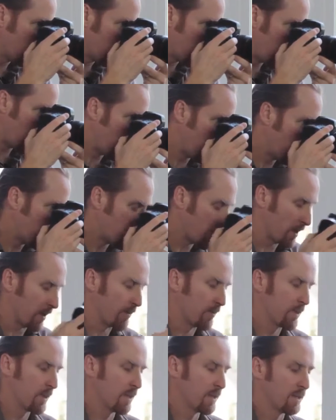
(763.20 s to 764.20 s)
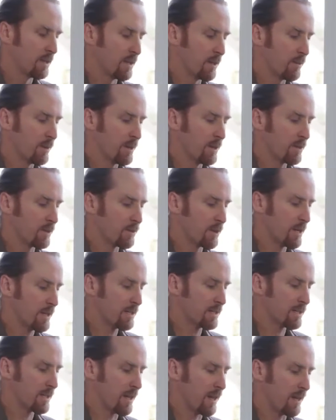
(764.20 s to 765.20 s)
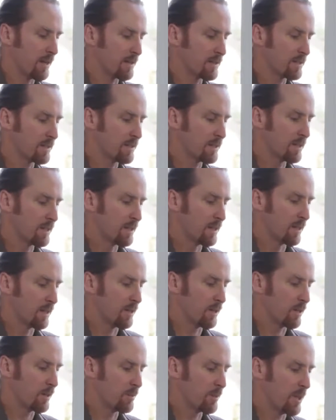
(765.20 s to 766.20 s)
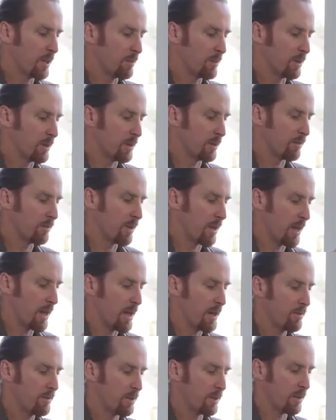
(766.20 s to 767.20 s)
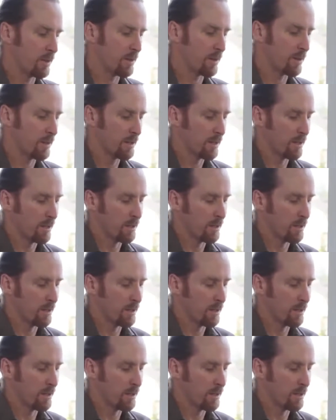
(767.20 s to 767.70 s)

aperture. Now one of the tricks that a lot of people, if they have a